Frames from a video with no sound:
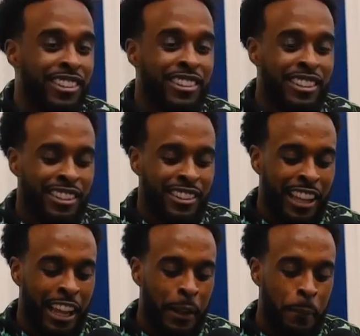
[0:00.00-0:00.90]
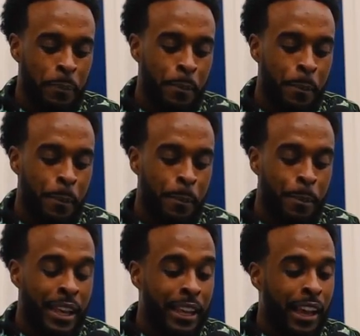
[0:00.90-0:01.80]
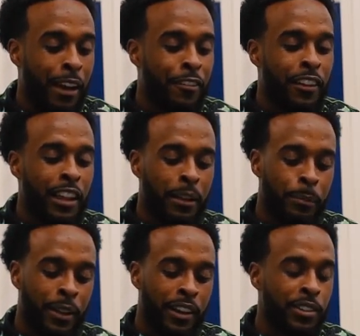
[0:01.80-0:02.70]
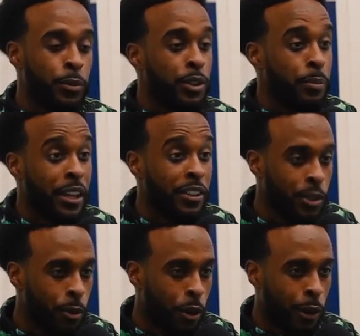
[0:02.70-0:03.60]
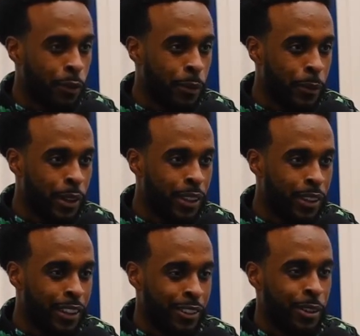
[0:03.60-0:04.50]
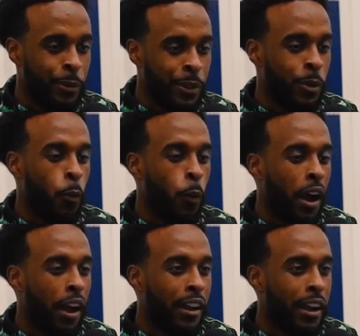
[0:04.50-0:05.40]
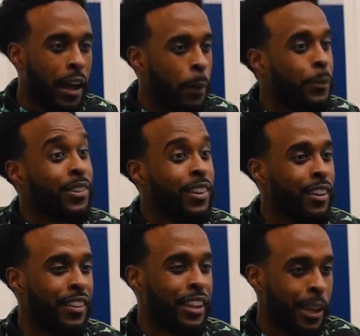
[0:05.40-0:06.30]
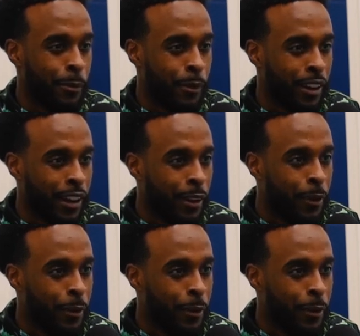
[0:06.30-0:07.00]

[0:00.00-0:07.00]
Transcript: just like I feel like because it was made so hard for me is the reason why I'm still in the game right now.